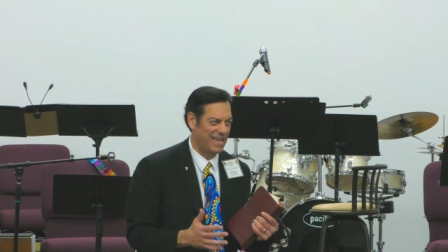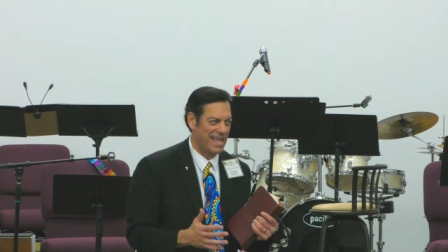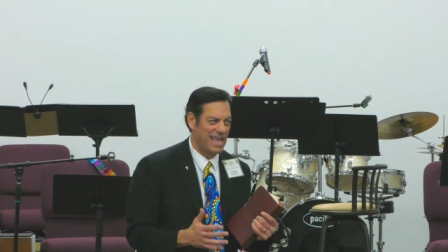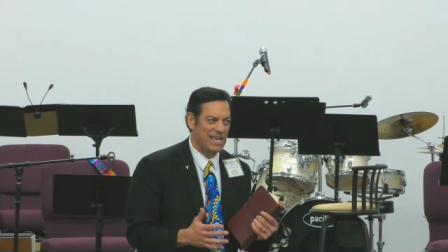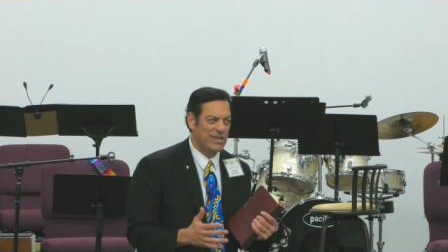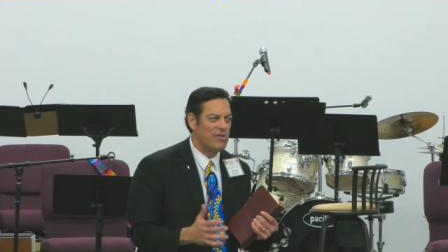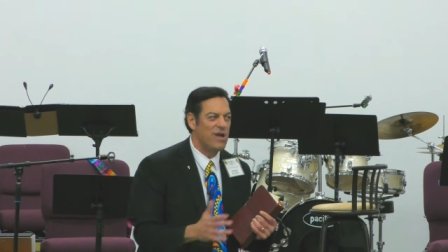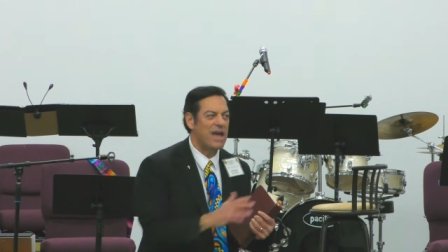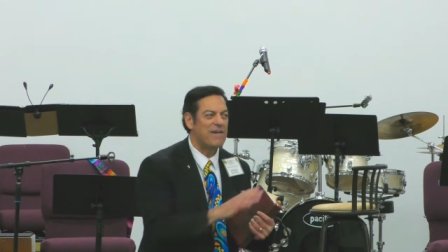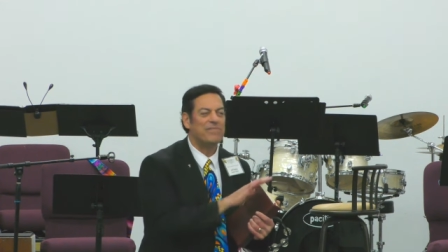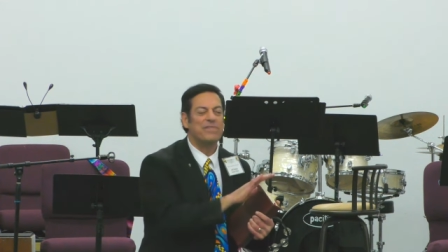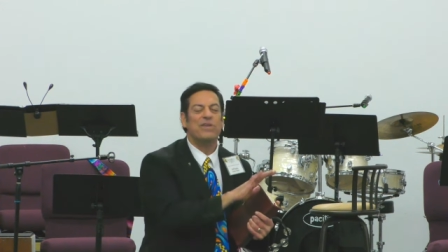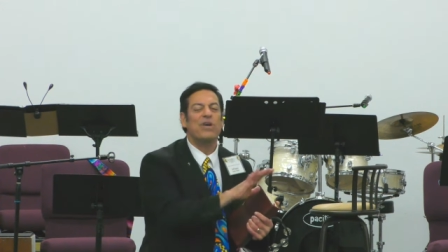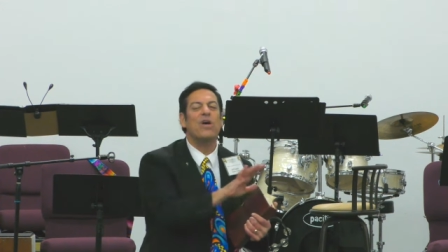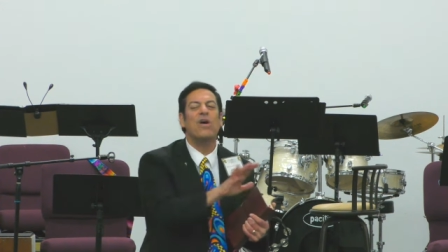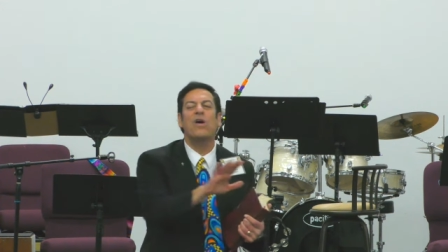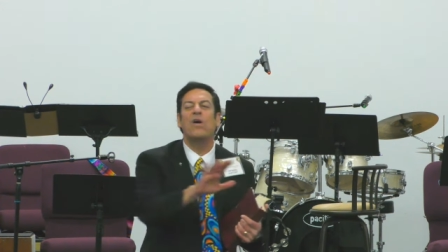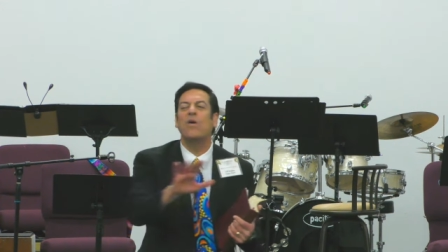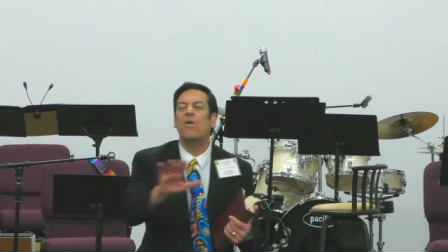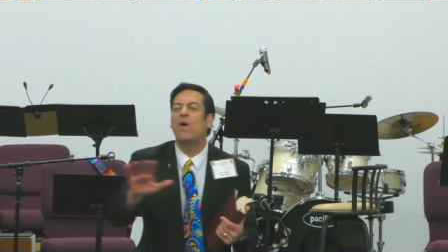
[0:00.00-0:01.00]
You have
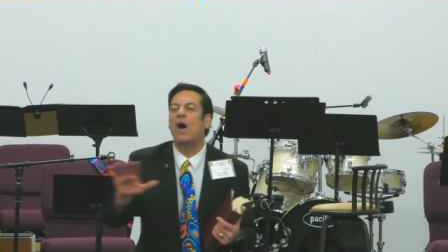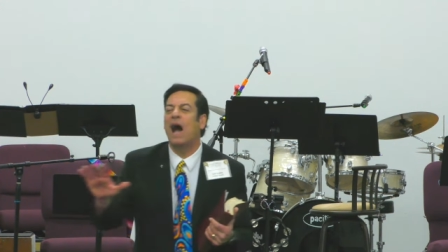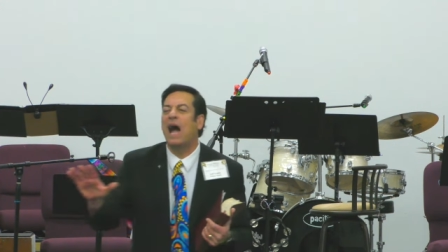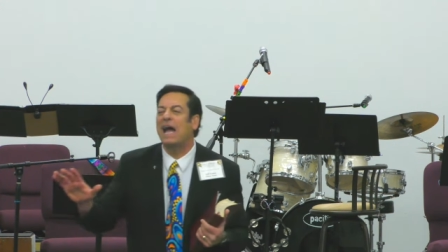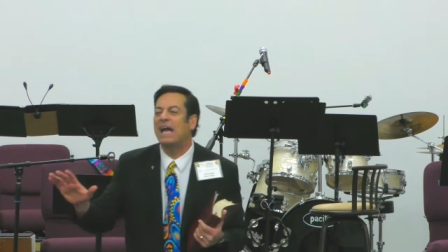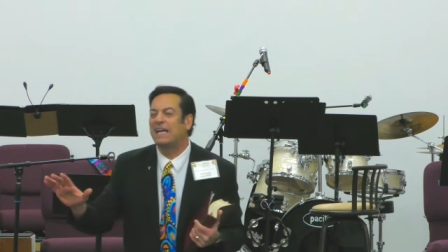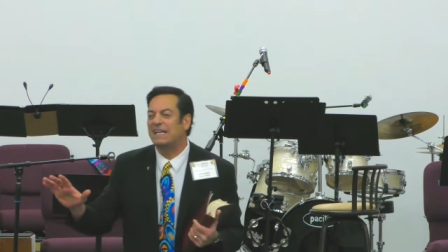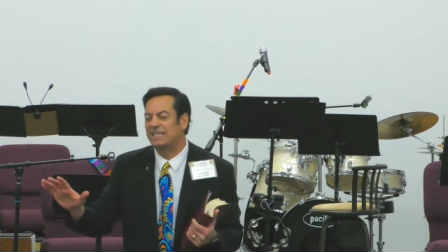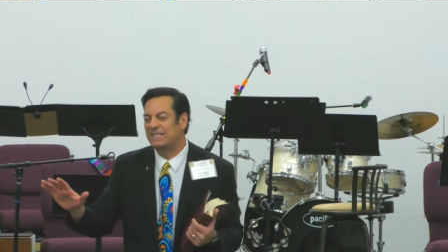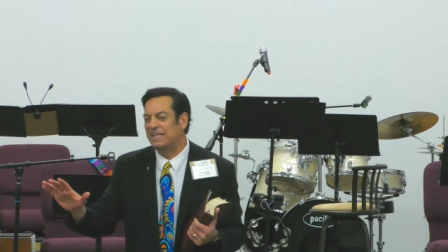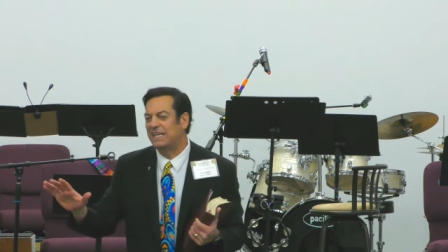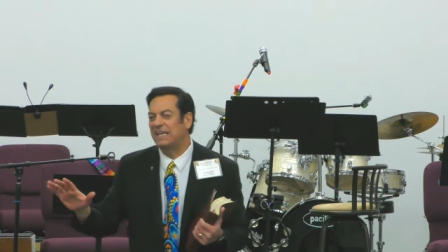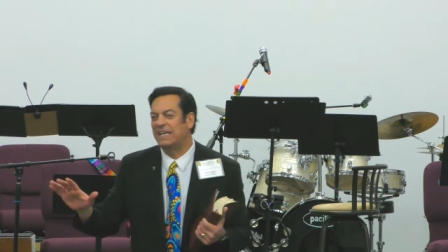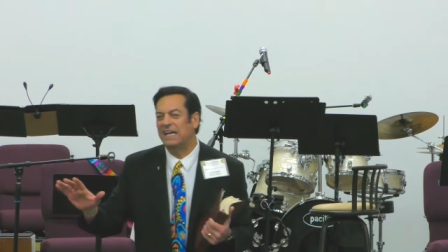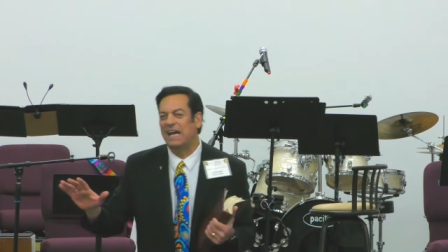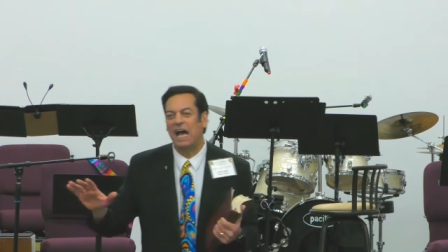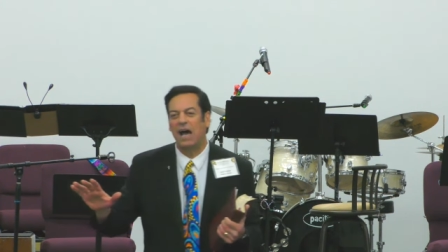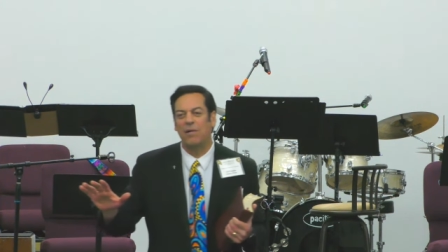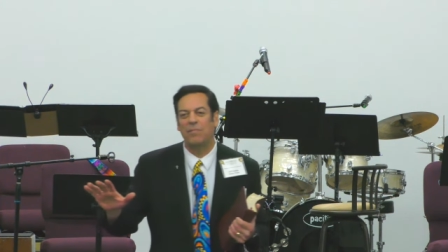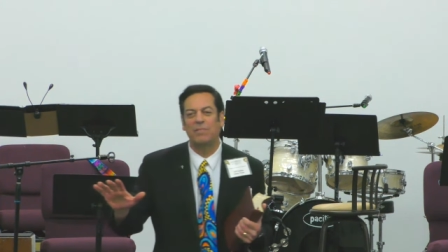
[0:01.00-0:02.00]
no idea
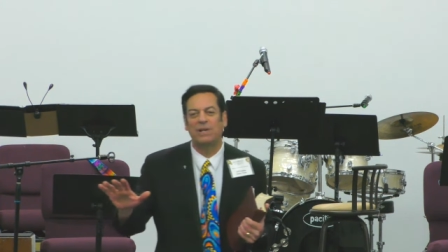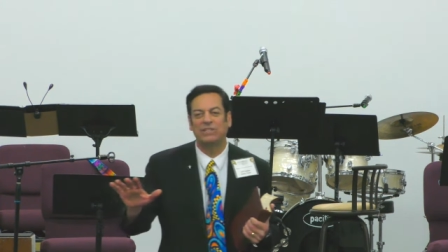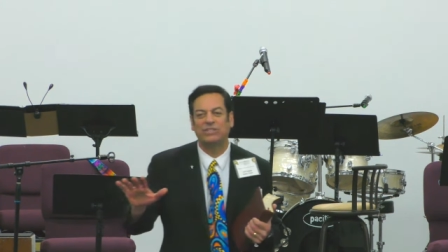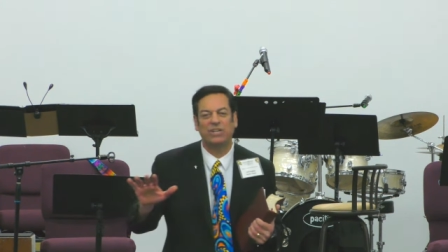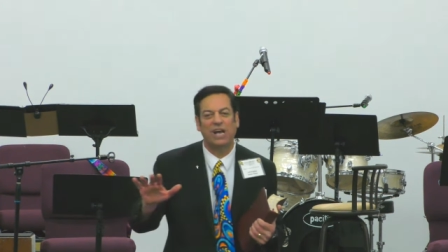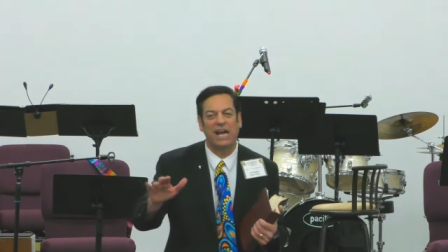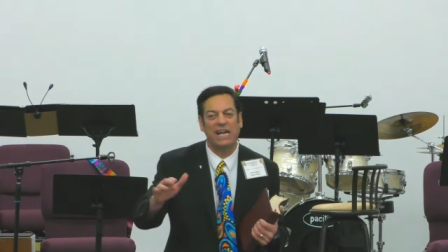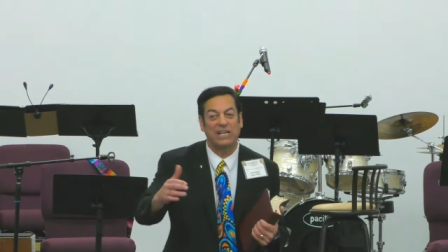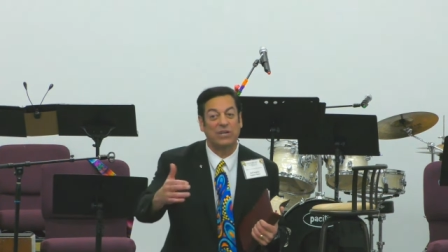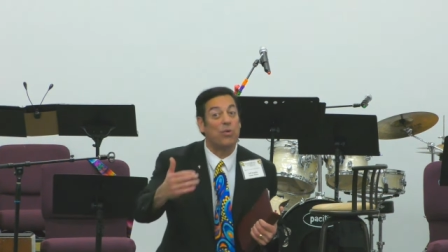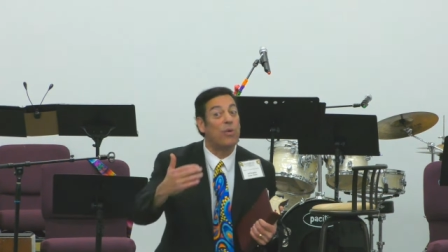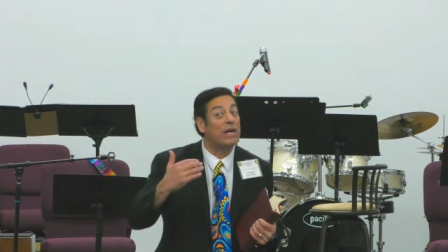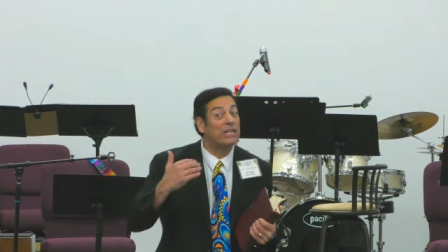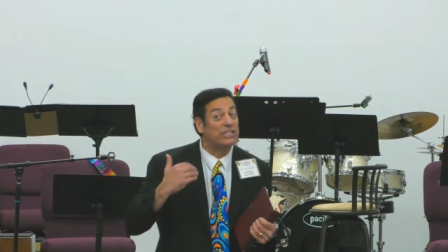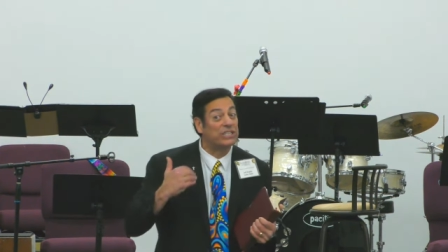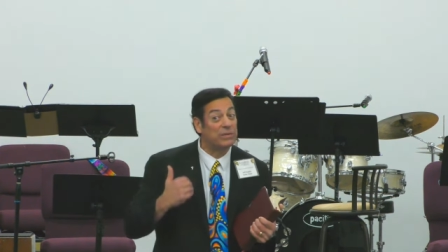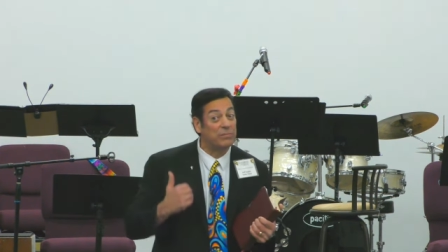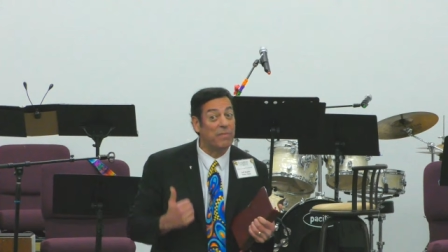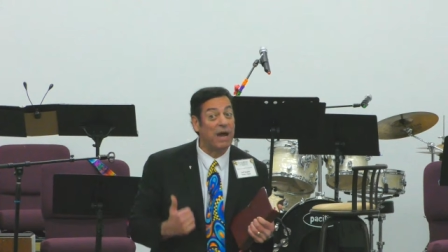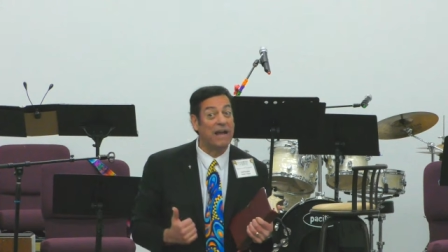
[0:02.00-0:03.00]
how much I
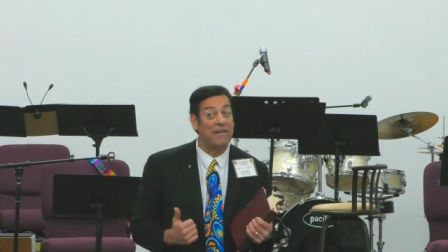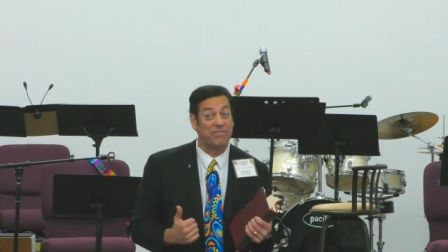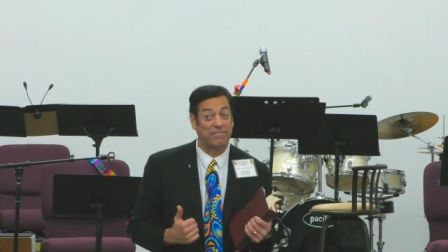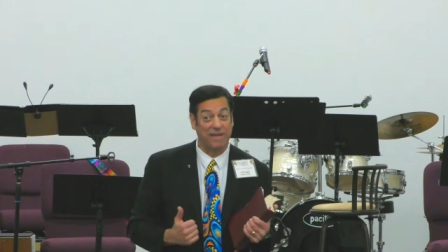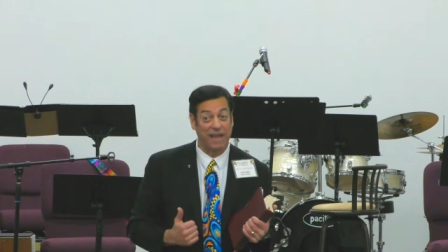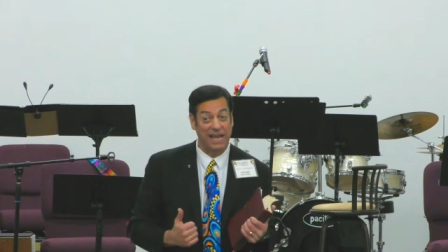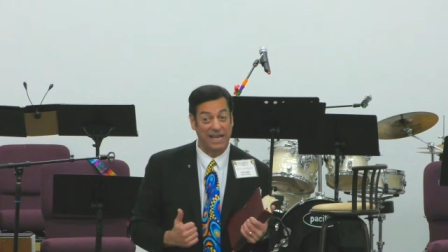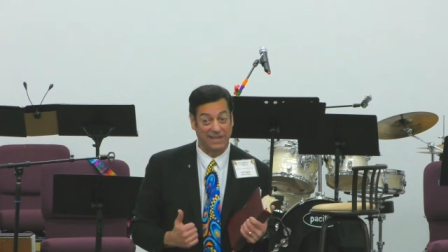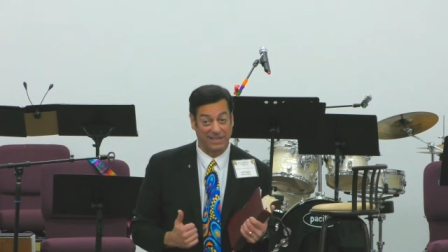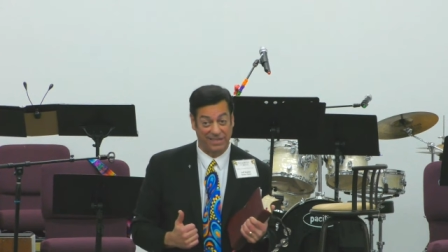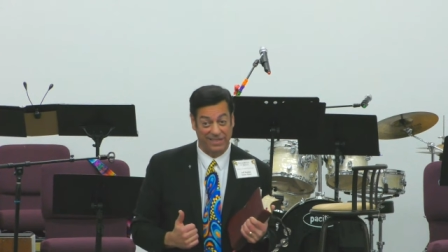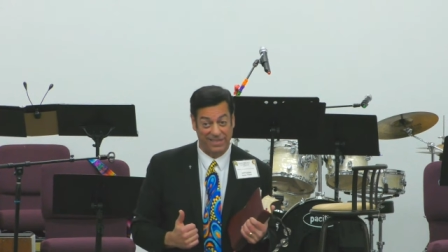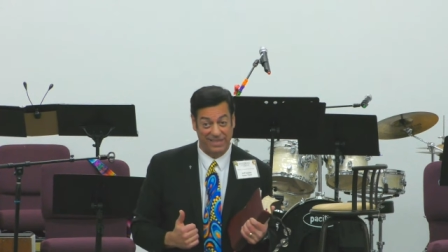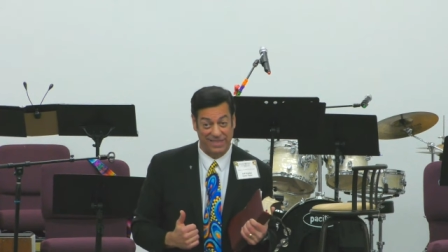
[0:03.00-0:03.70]
question my faith.